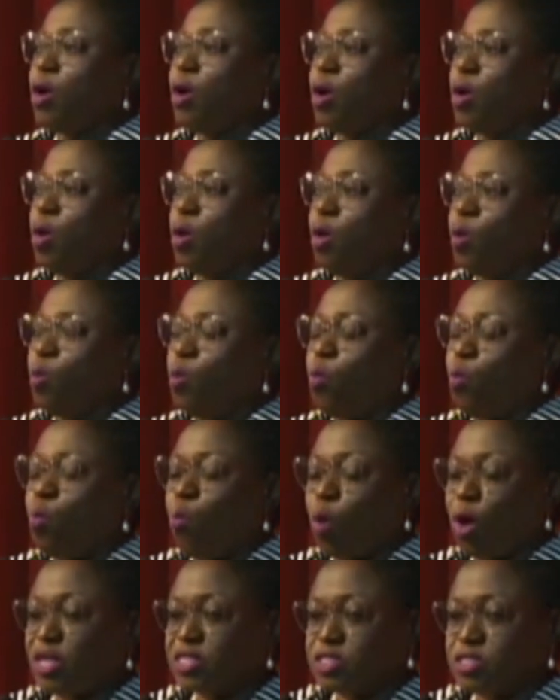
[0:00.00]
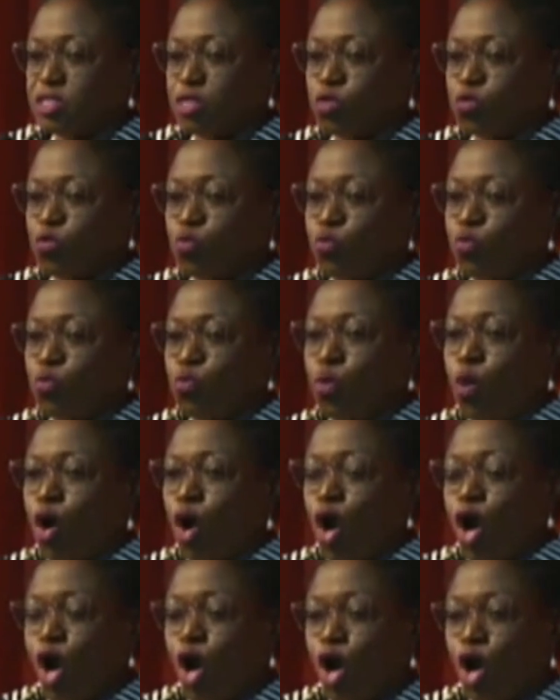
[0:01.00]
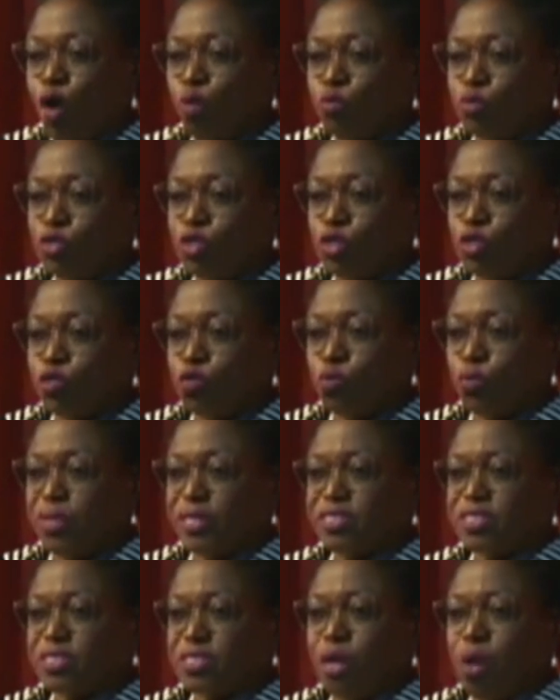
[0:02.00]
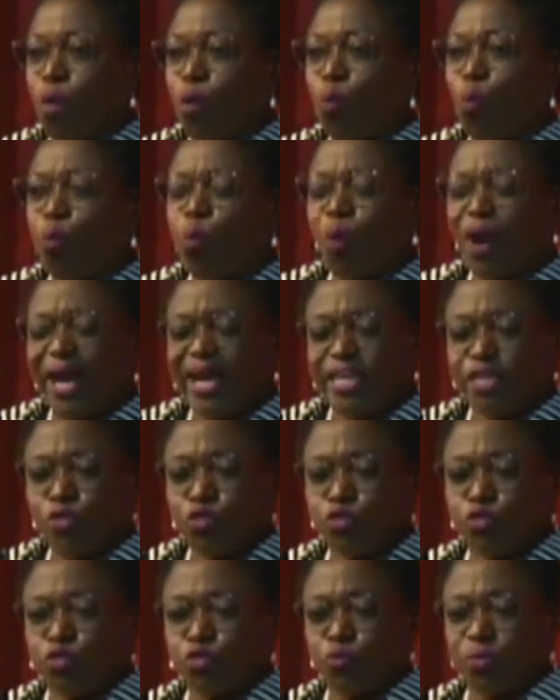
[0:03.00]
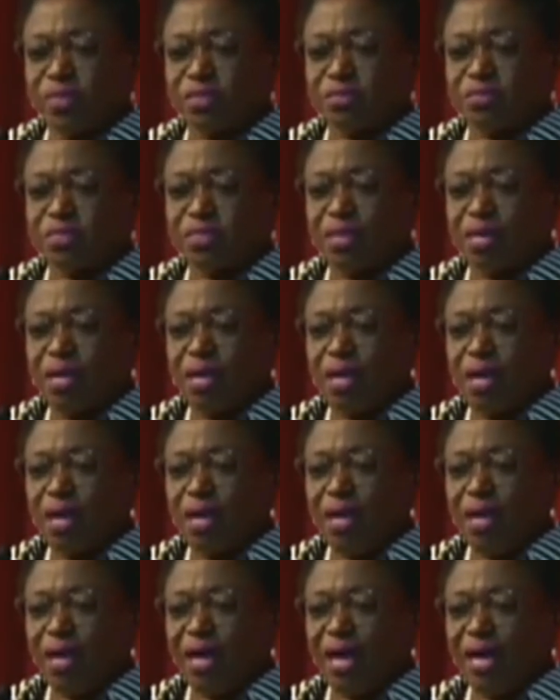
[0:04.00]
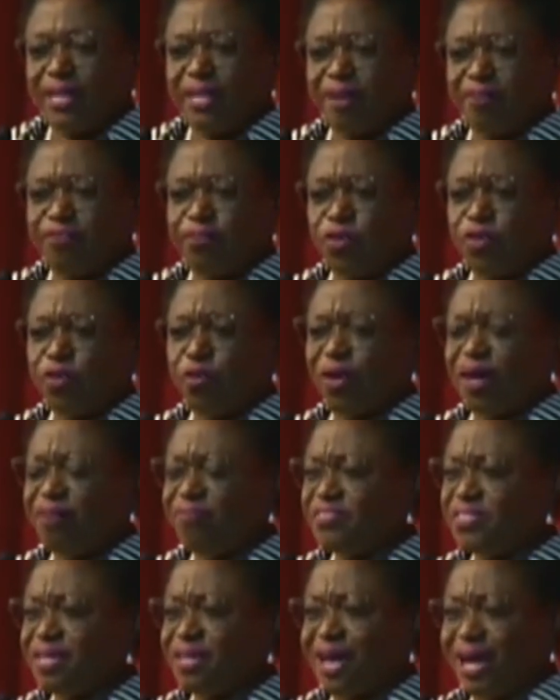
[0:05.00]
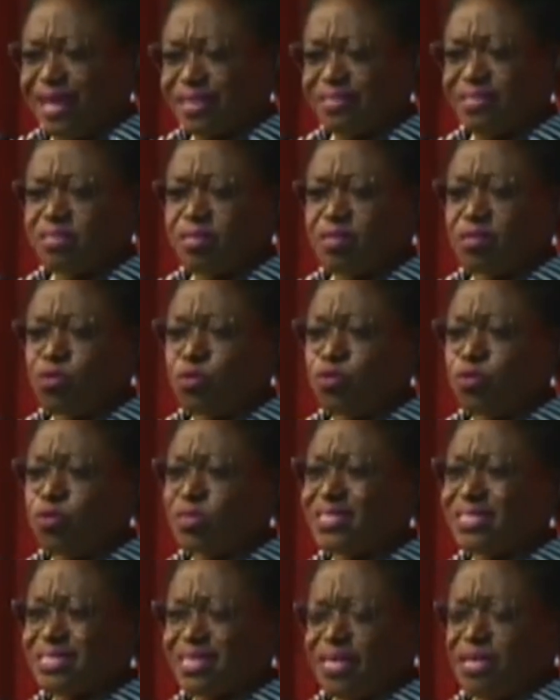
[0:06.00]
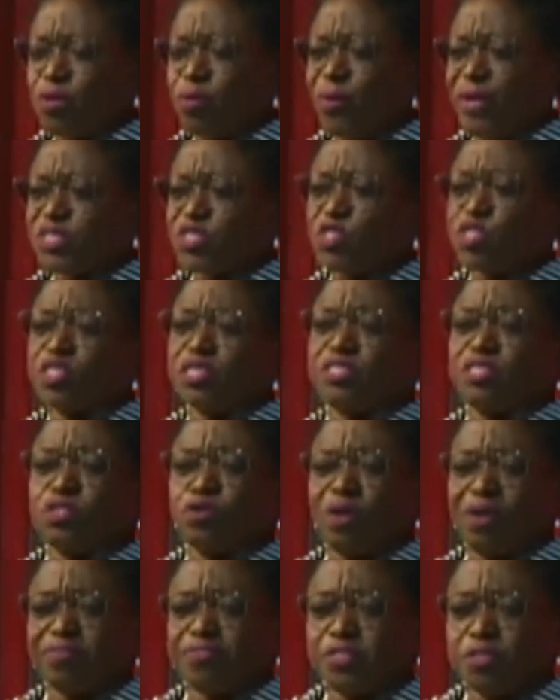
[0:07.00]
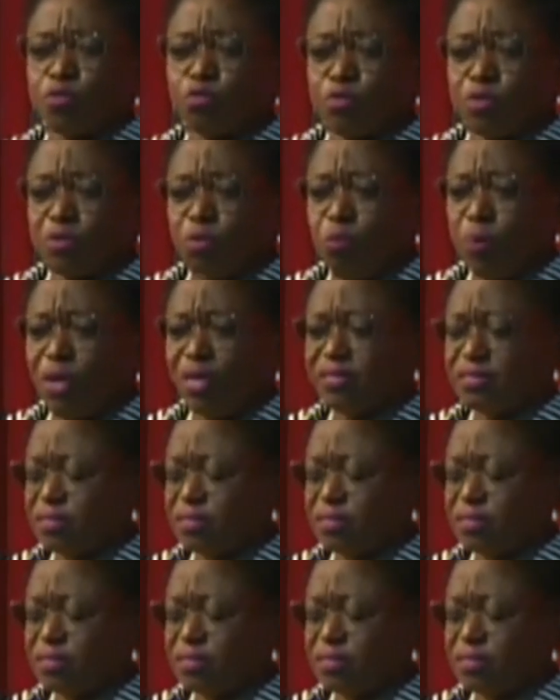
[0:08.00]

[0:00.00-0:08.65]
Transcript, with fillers: what to do, how to do it, why you do it. And therefore, you have to answer those key questions. You have to know the what,